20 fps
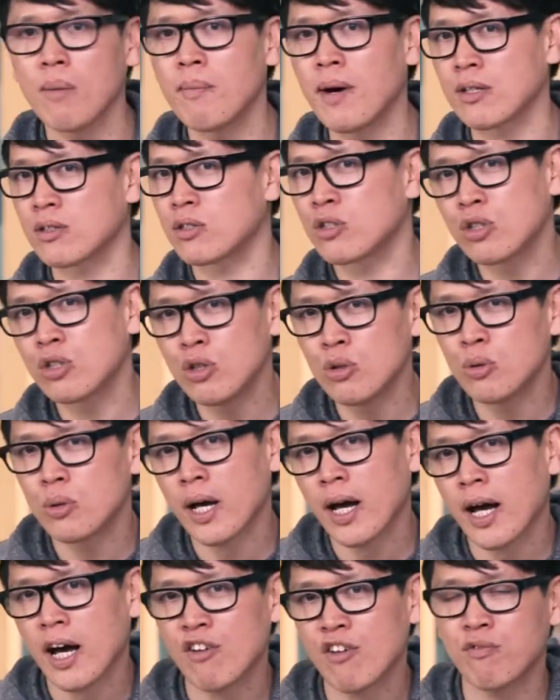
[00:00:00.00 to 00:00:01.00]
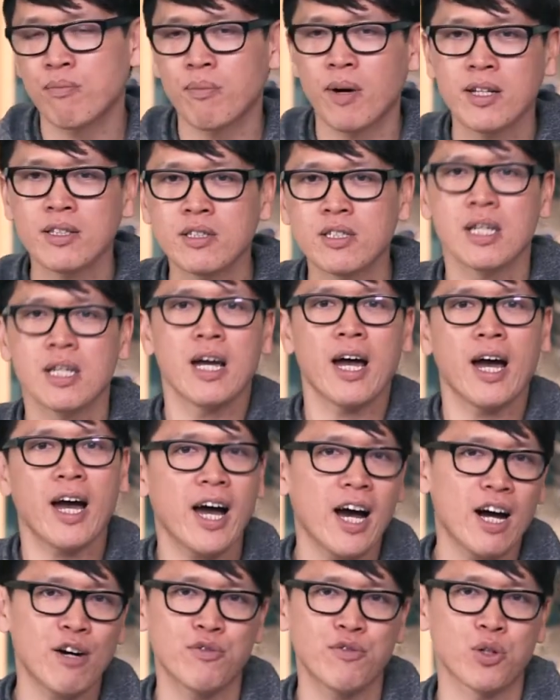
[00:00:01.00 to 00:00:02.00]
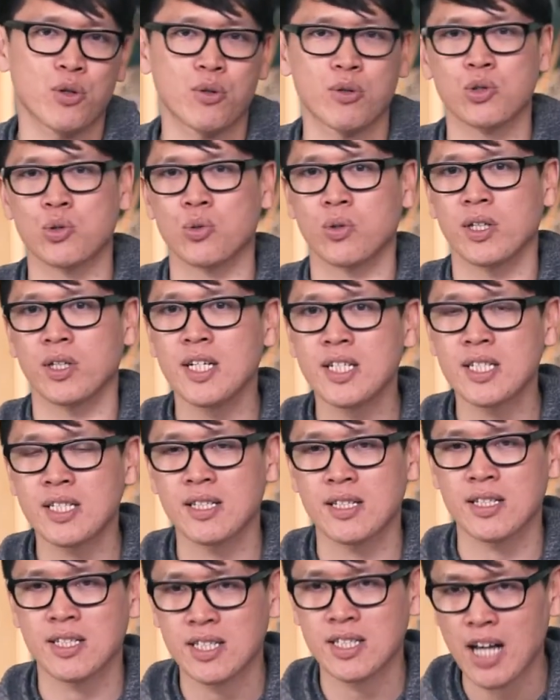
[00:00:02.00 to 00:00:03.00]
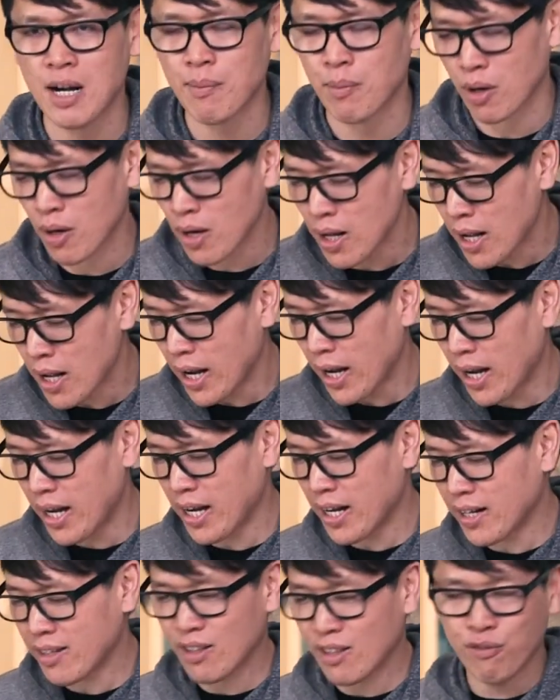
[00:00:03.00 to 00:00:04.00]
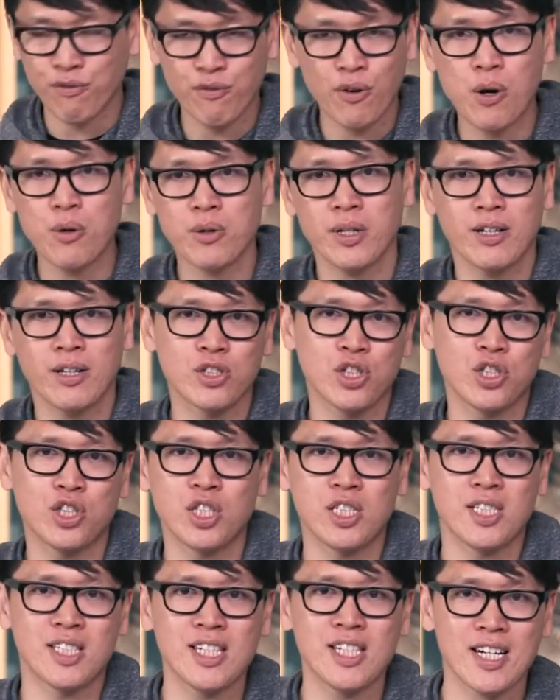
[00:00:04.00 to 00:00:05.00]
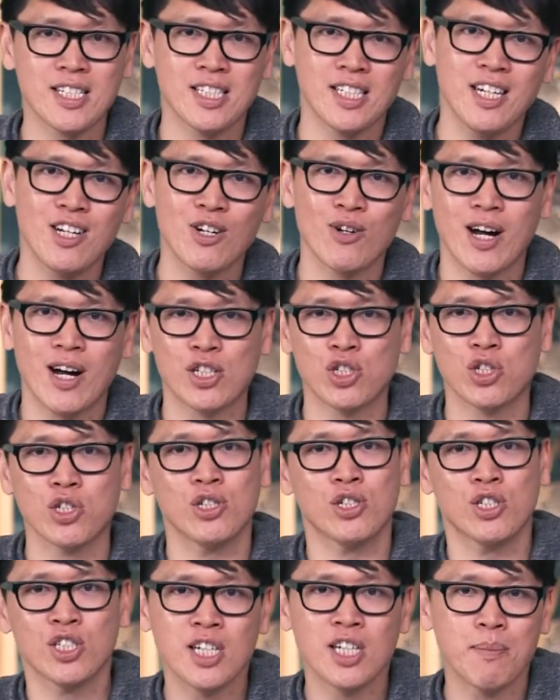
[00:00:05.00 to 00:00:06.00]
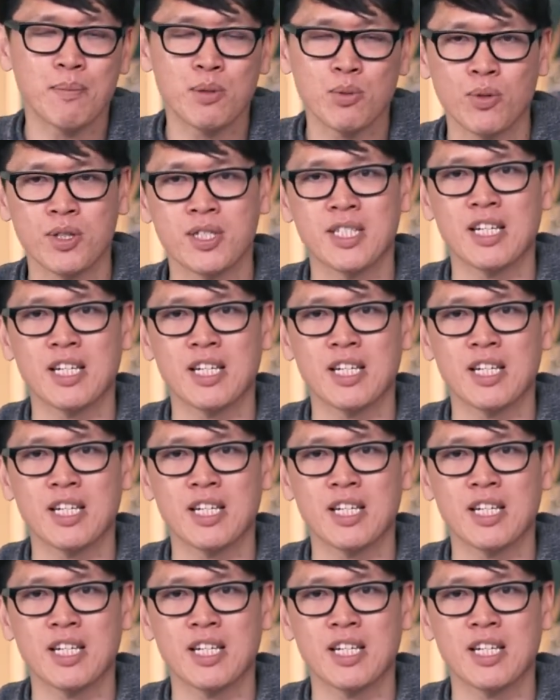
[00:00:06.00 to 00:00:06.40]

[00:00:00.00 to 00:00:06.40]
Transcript: about 2.5 months after it was released in the summer, and the phone, the LG G6, here actually ships with